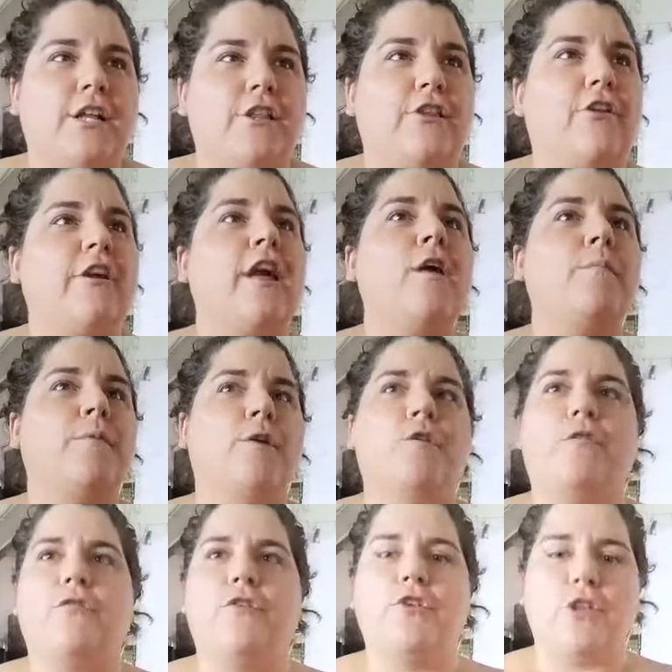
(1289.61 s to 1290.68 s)
look how
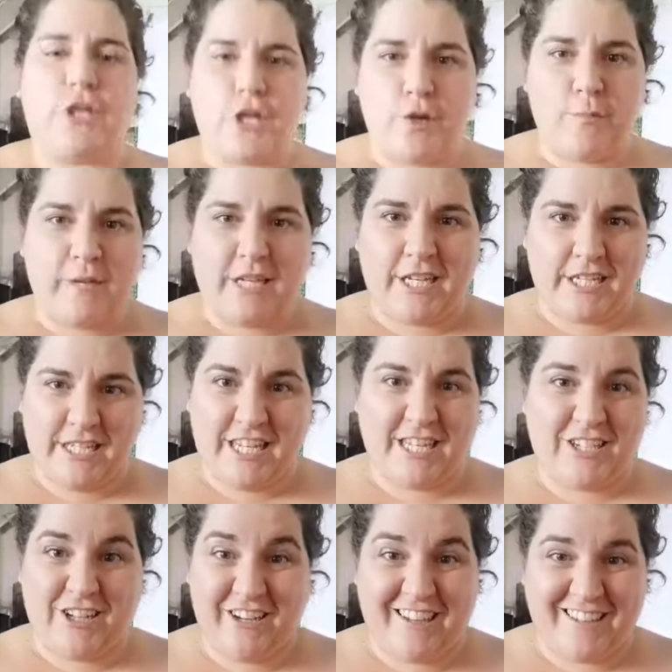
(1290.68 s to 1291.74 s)
beautiful the human
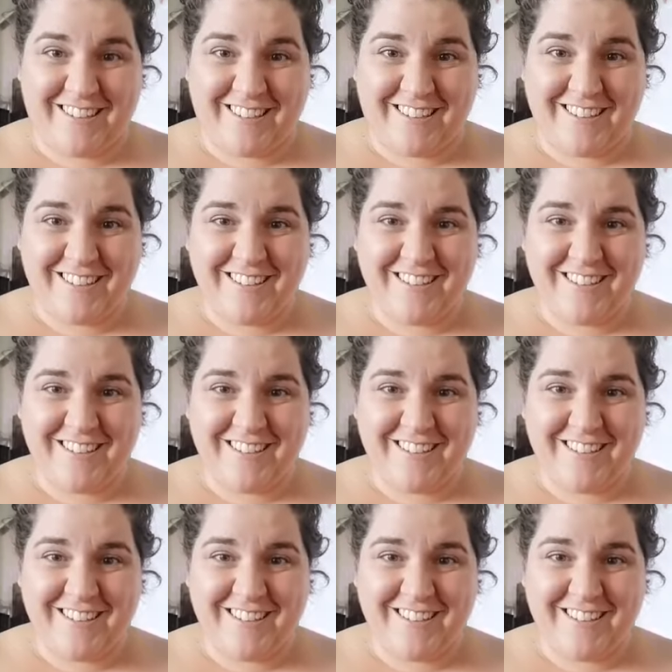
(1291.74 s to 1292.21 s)
condition is.